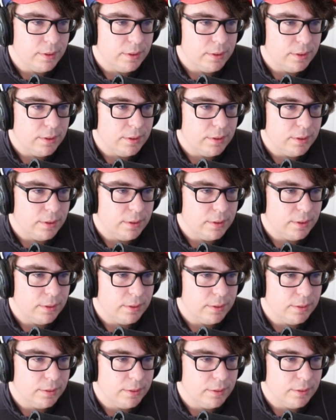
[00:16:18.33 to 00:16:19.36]

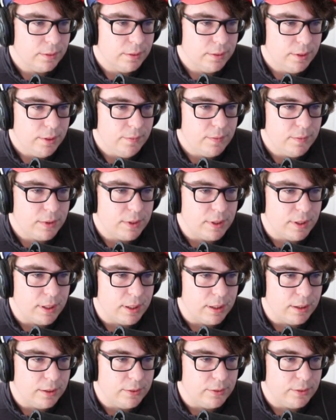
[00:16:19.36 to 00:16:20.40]
It was the
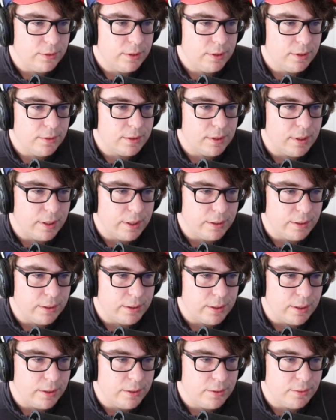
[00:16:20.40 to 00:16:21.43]
90s. There's a lot of
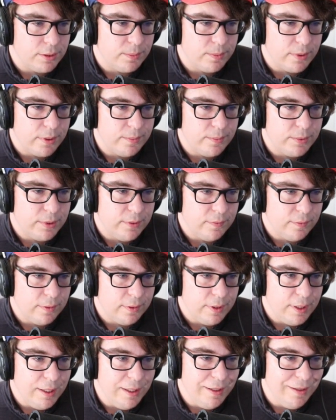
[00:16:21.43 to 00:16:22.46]
design choice problems even
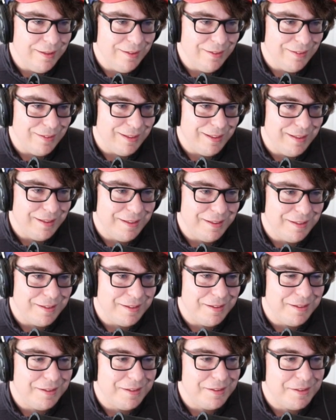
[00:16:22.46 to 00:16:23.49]
in the
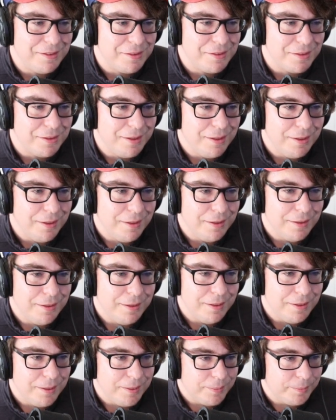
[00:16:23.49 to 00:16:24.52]
90s.
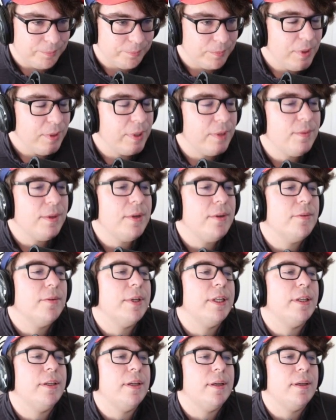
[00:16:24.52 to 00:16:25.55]
Here we go.
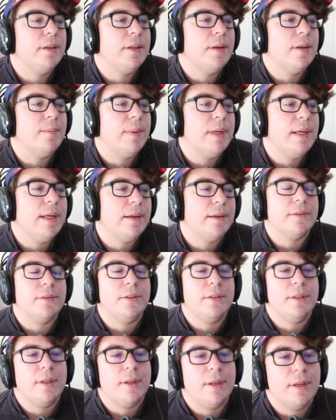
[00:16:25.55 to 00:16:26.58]
Yamato
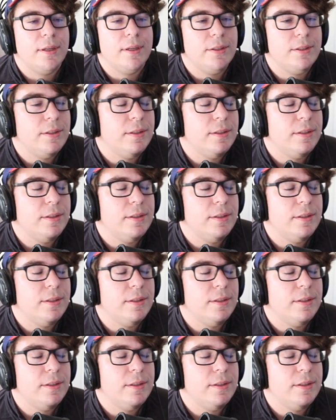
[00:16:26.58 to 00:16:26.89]
stage.